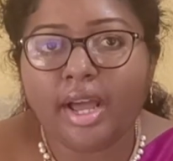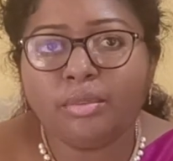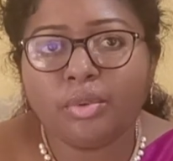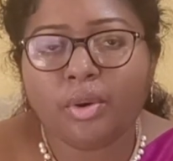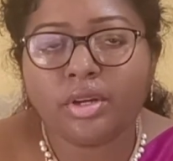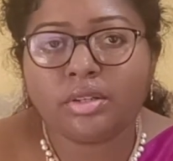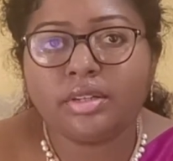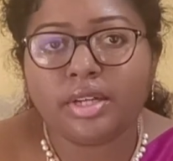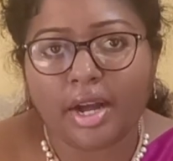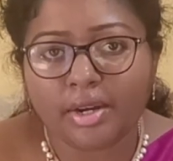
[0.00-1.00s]
am going to
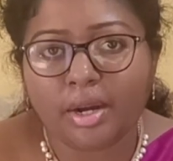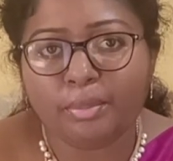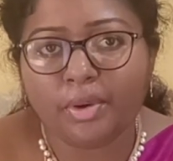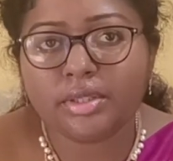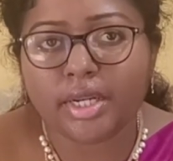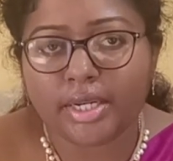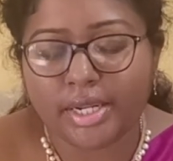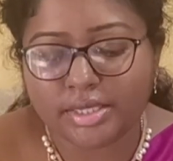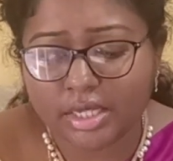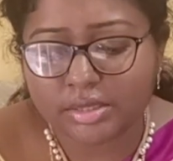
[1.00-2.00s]
talk about the
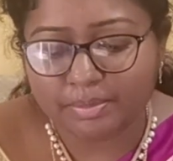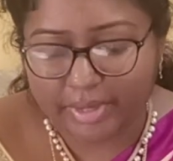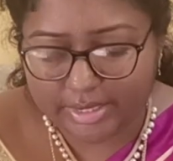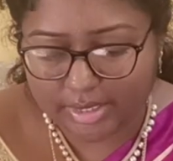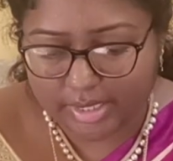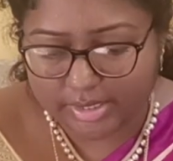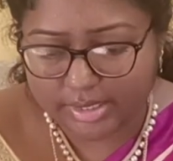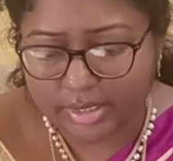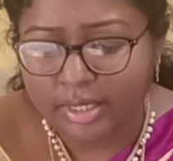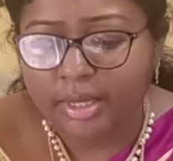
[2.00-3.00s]
disease measles.
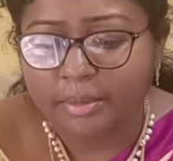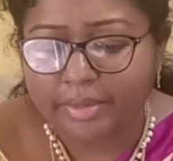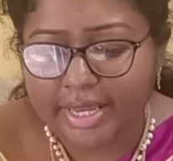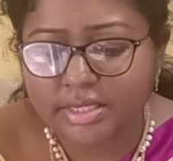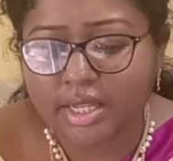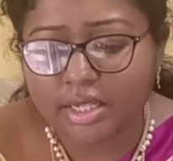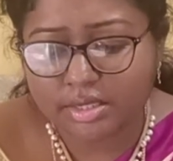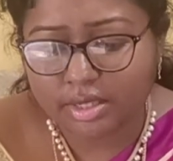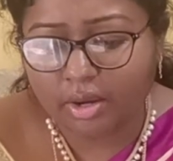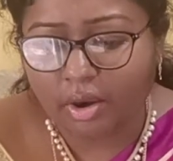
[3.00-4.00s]
Measles
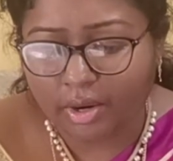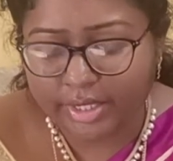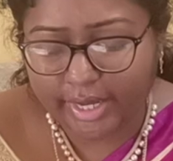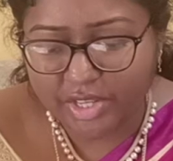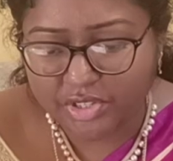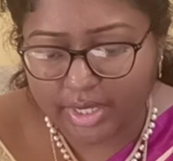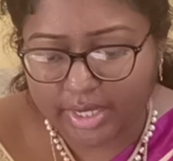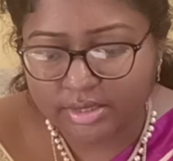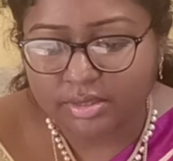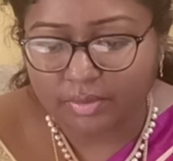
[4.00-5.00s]
is a
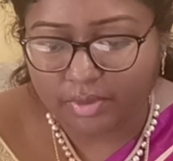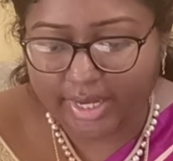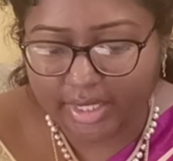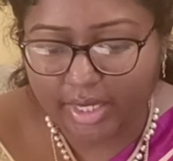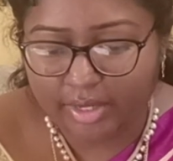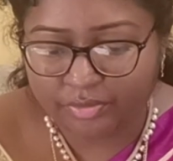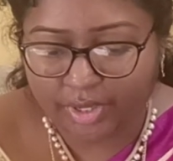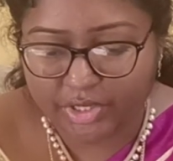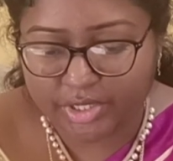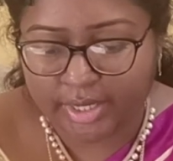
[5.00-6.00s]
contagious viral
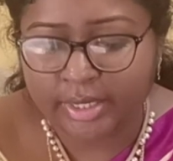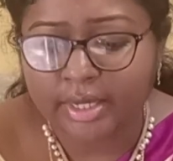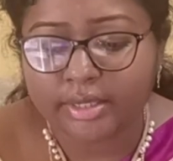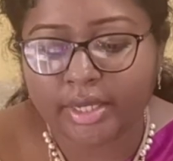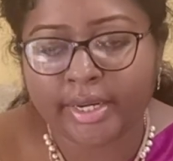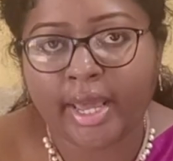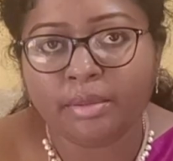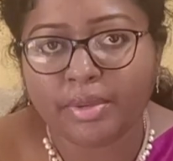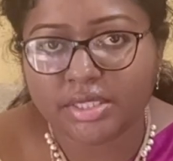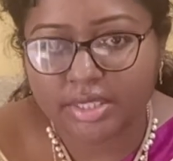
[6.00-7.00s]
infection that
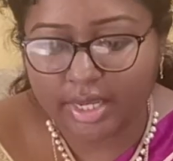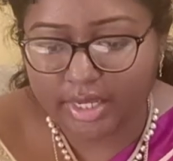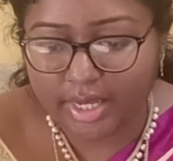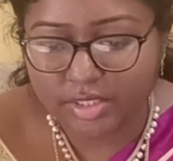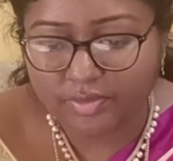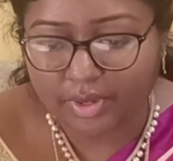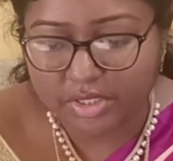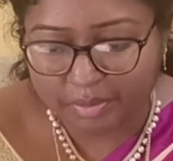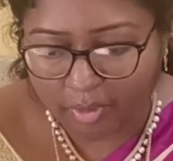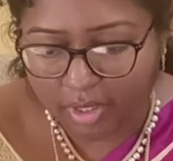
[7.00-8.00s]
can be serious for
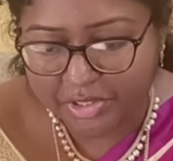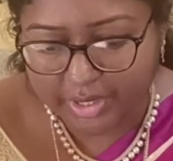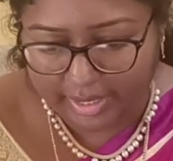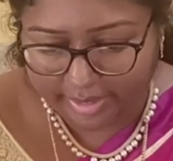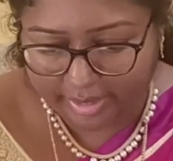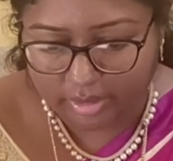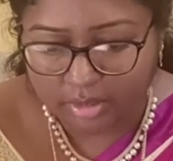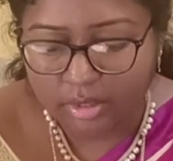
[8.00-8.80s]
small children,